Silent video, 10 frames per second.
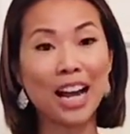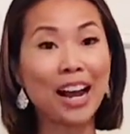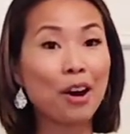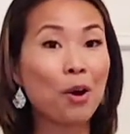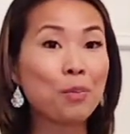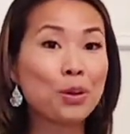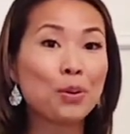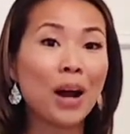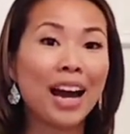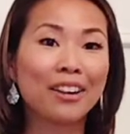I hope you
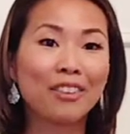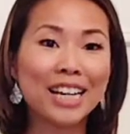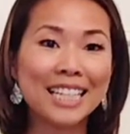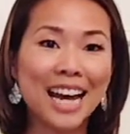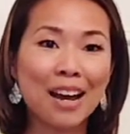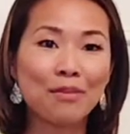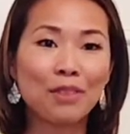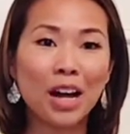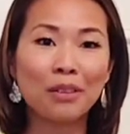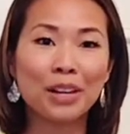had a great time
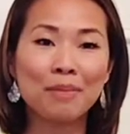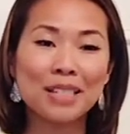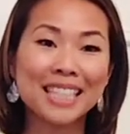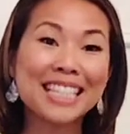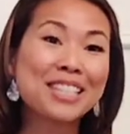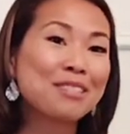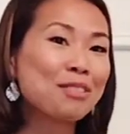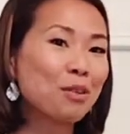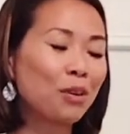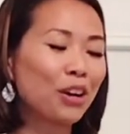following Miss Lynn's
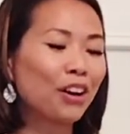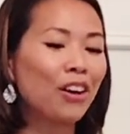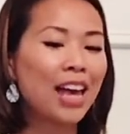tutorial,